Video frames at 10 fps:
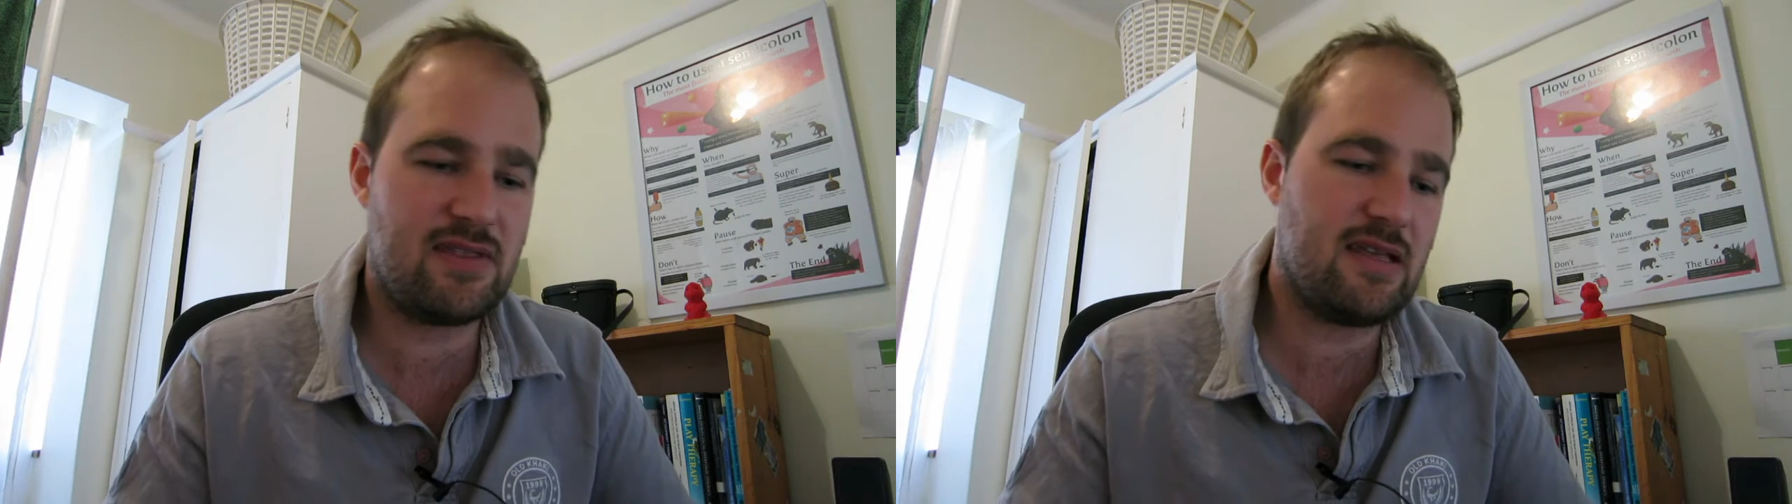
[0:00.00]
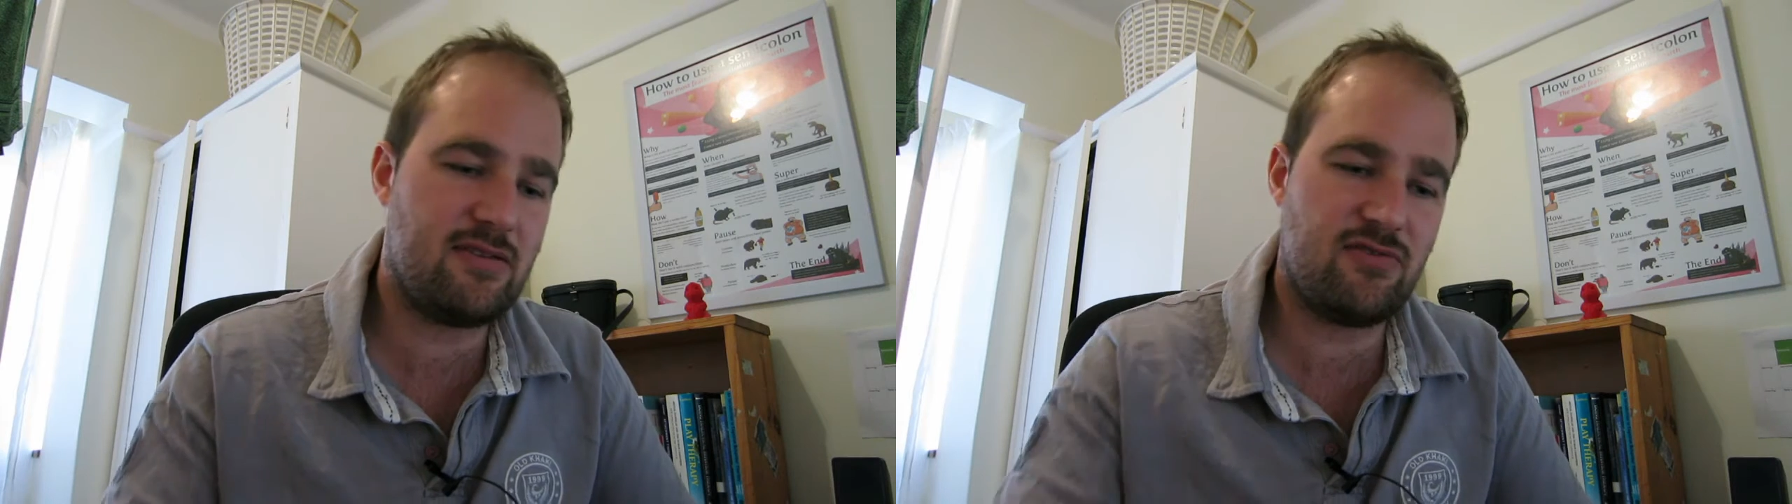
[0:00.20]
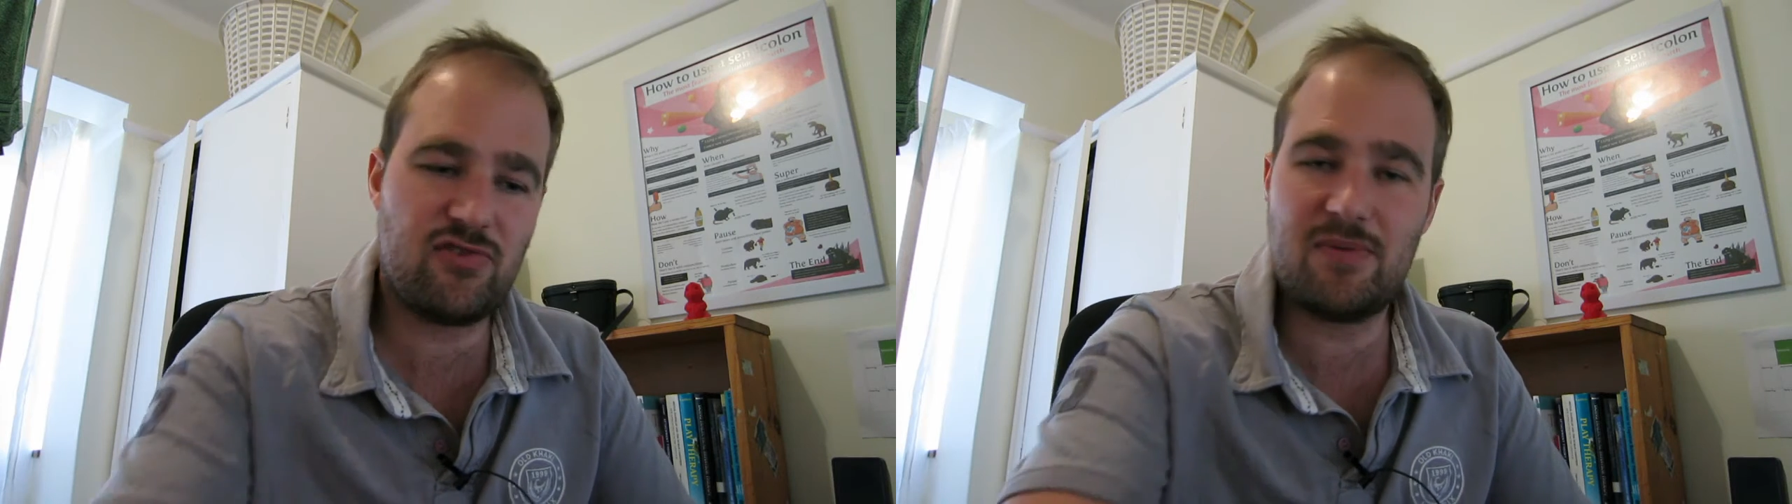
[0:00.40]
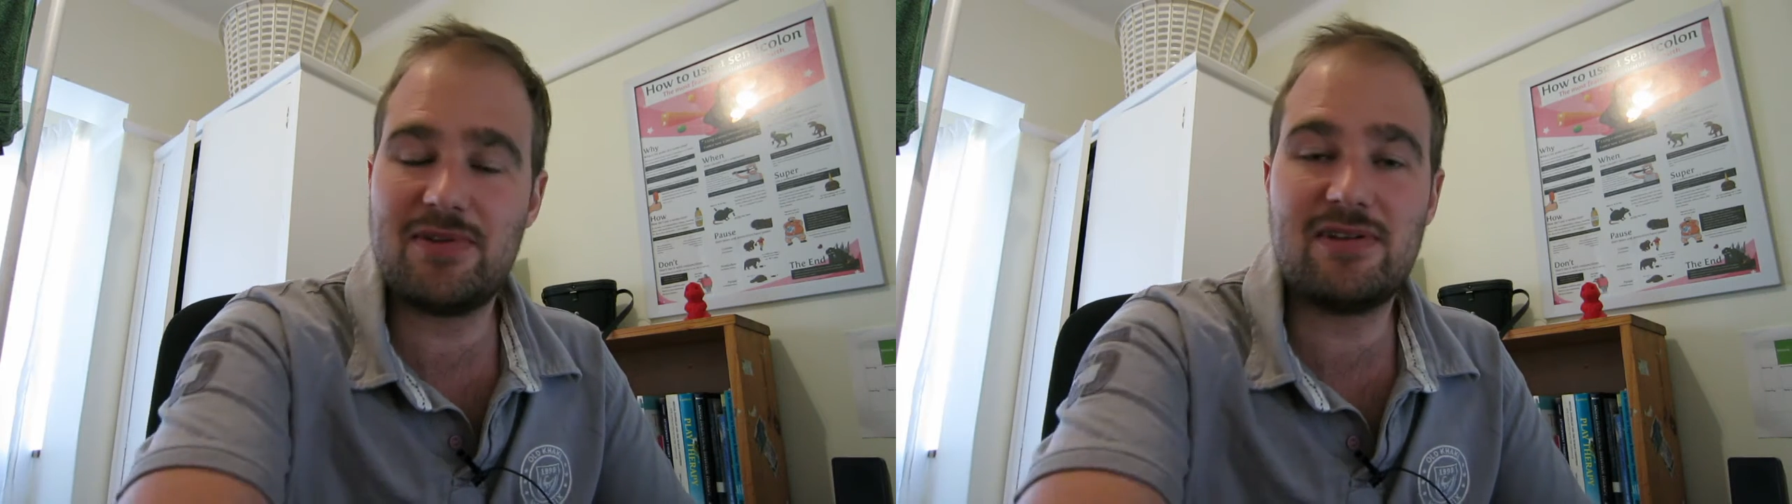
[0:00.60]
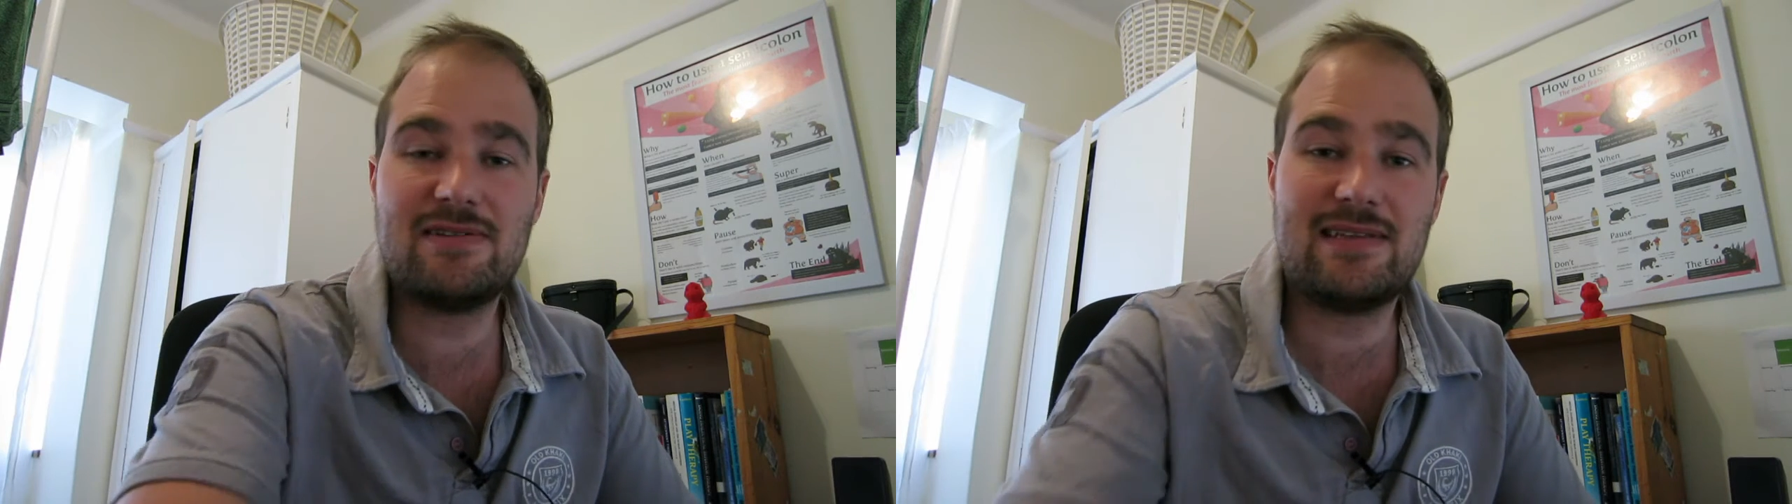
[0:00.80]
that
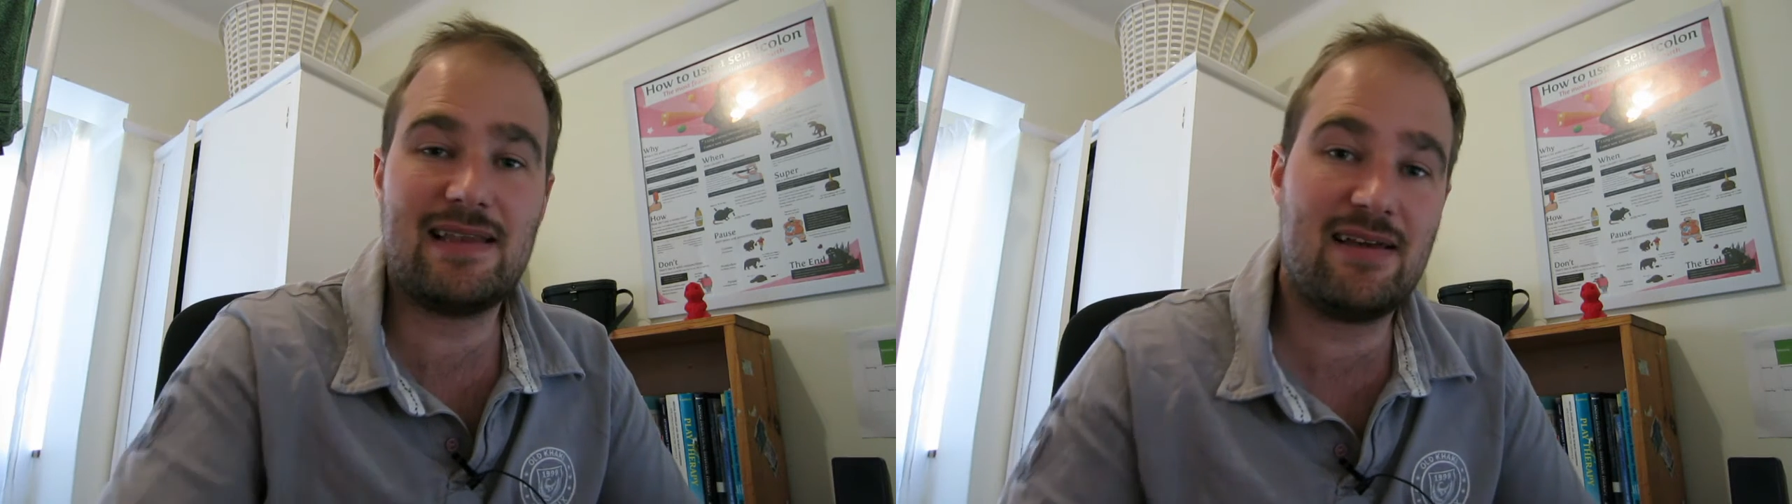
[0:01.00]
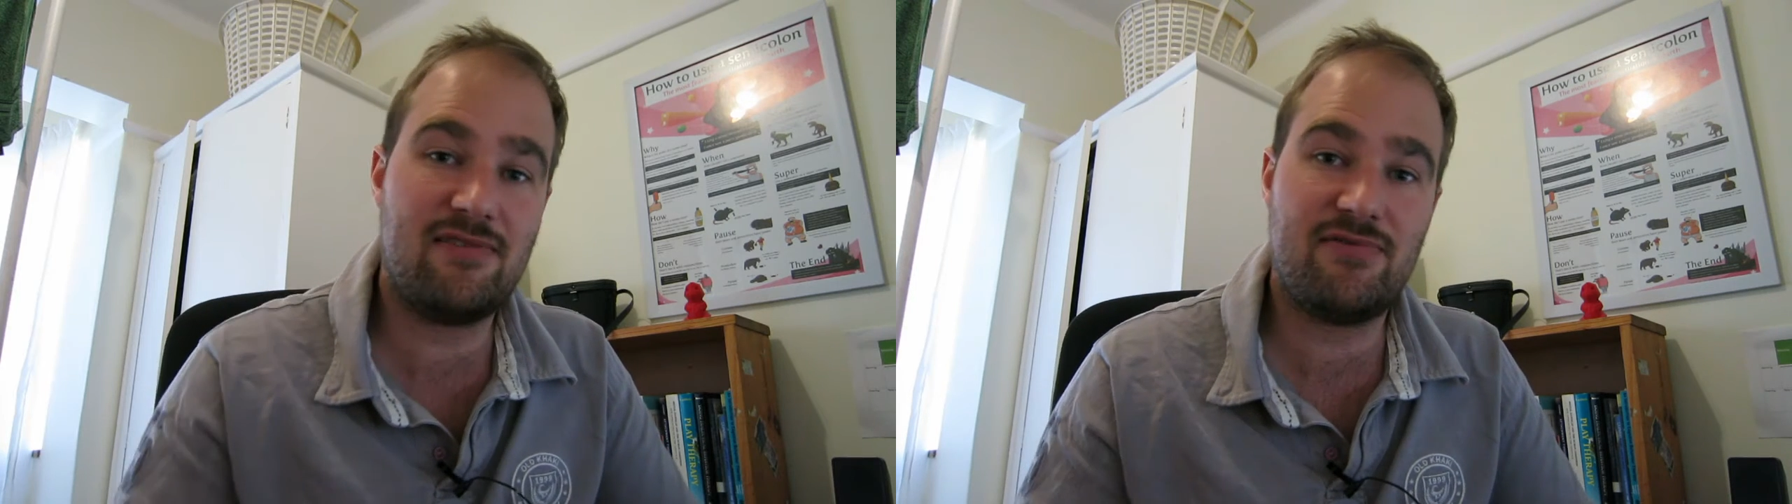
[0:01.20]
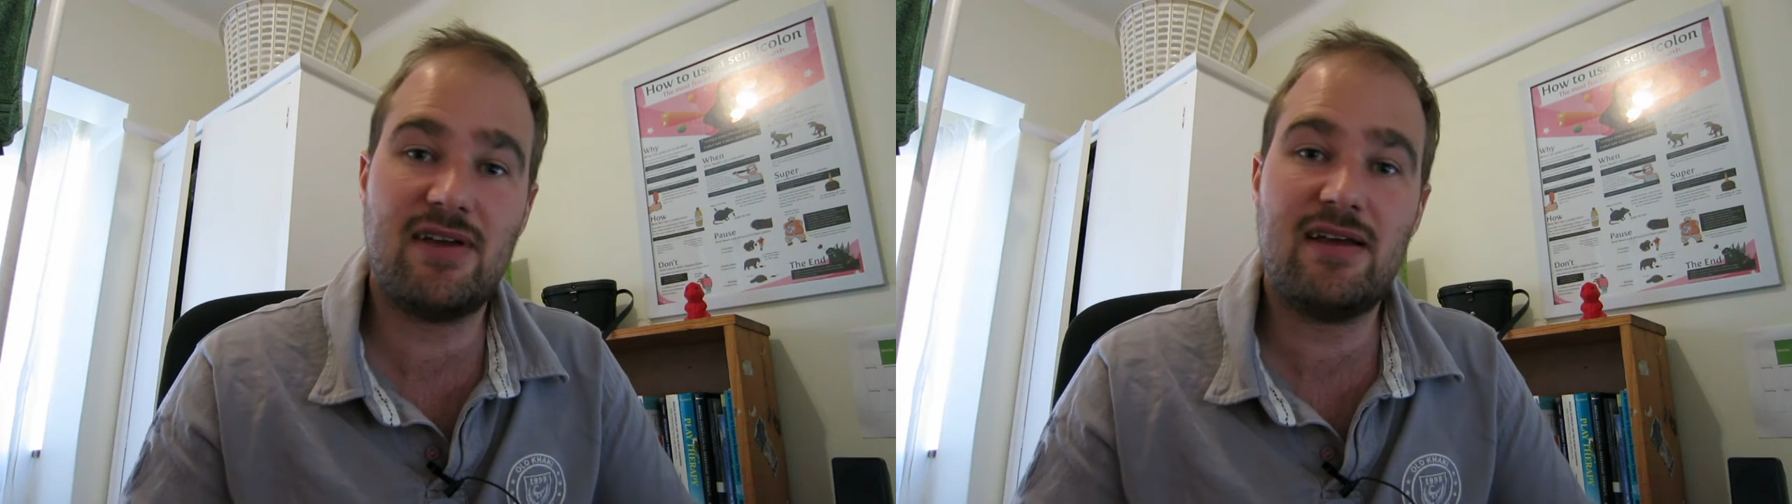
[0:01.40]
entrepreneurs love